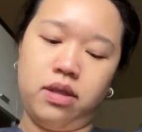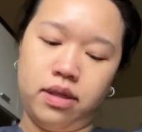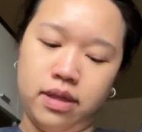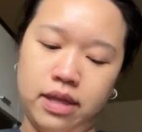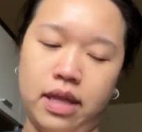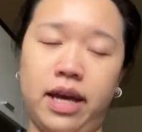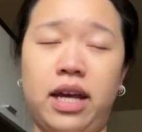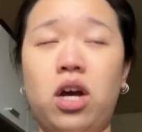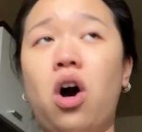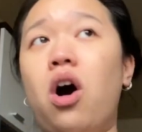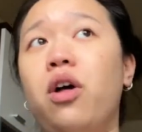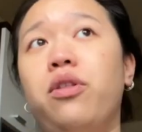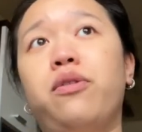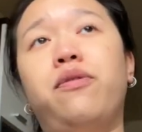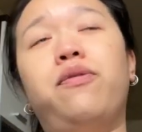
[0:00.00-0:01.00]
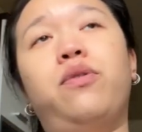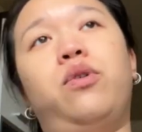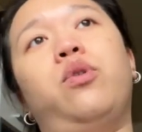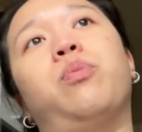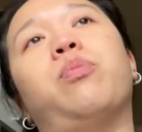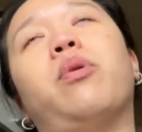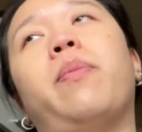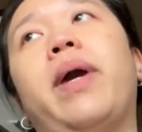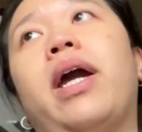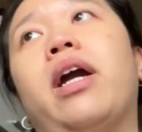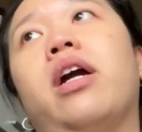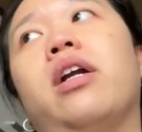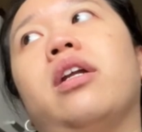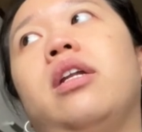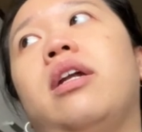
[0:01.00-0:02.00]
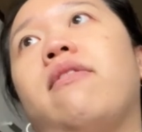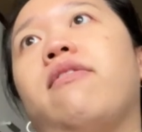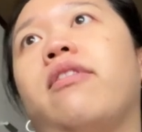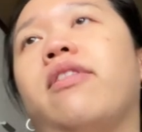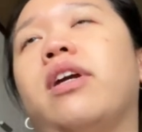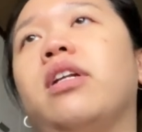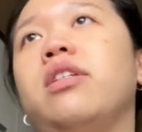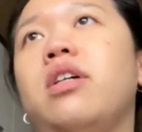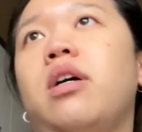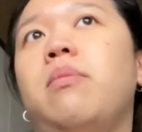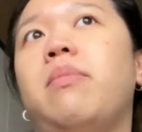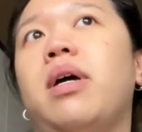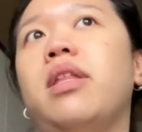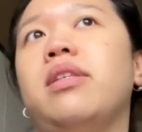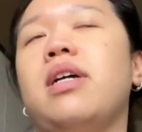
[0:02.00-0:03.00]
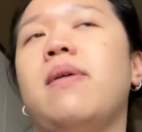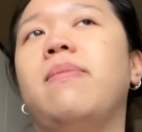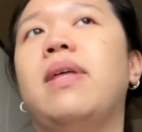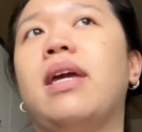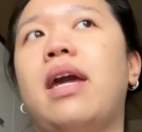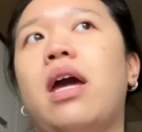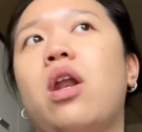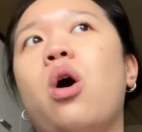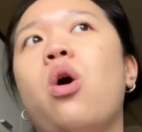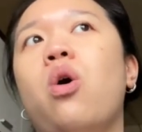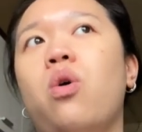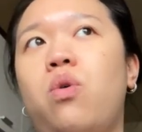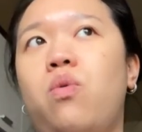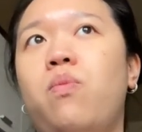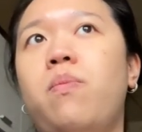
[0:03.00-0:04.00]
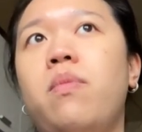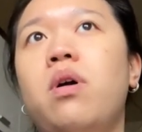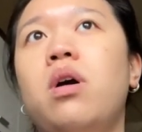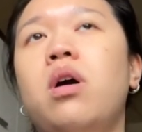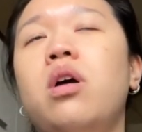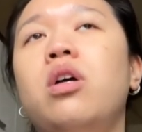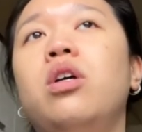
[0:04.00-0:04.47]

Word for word: like all the food prepared and everything done by the time they get home